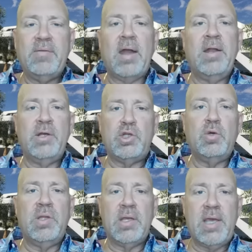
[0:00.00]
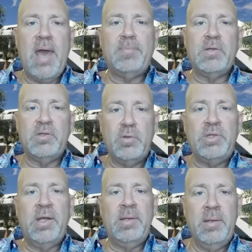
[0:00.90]
I've got an issue with the captains
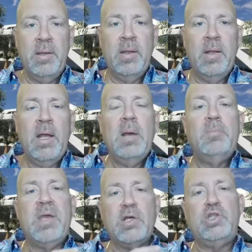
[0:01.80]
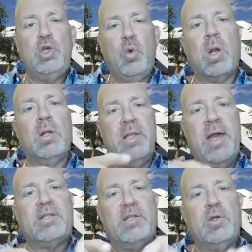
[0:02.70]
who didn't, because you were
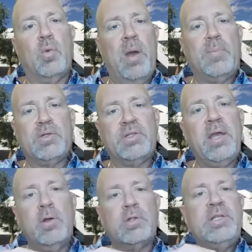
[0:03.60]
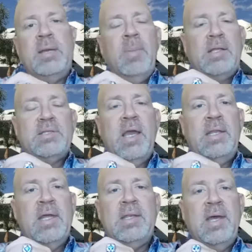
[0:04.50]
elected to represent your teammates
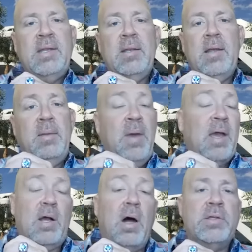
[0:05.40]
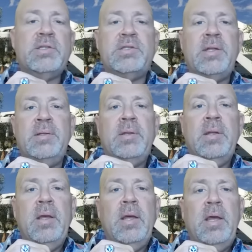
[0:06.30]
and you didn't. And Mac Hollins didn't.
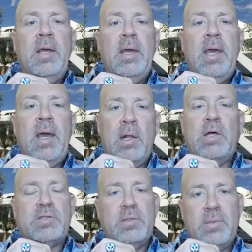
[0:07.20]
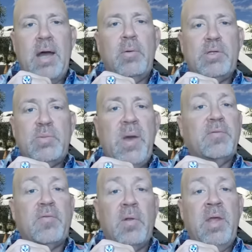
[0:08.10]
And I lost a lot of
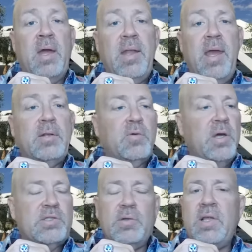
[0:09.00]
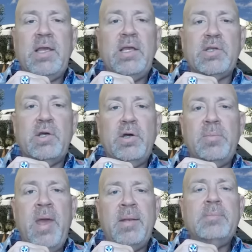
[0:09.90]
respect for him that day. Do I still think he's a
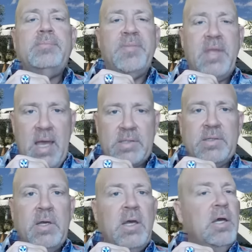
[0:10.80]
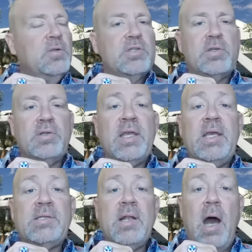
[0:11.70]
good man? Yes. Do I still
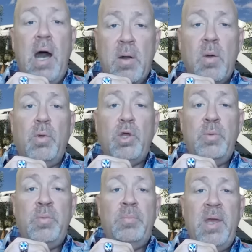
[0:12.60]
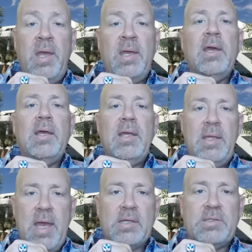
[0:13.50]
think he's an honorable human being?
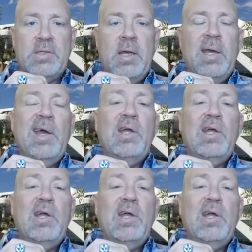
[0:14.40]
Yes.